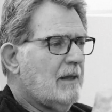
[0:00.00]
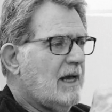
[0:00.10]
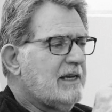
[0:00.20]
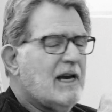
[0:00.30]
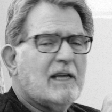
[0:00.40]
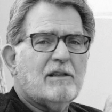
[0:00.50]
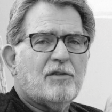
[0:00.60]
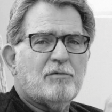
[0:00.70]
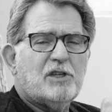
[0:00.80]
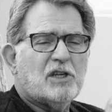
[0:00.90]
I got
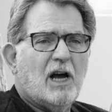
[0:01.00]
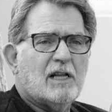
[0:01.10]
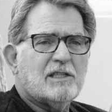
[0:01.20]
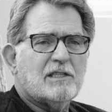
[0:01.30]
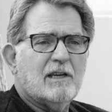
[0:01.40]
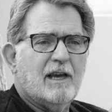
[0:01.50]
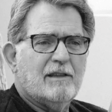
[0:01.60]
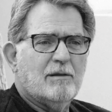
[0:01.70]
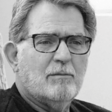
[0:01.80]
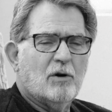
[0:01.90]
3 shots
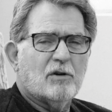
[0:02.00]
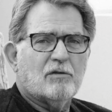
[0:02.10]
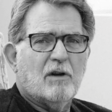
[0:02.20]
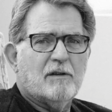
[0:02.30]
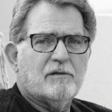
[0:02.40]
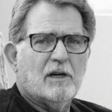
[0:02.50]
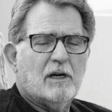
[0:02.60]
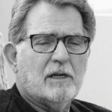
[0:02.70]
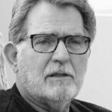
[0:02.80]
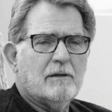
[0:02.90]
and the motor drive
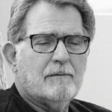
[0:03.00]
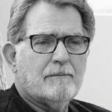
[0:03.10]
died.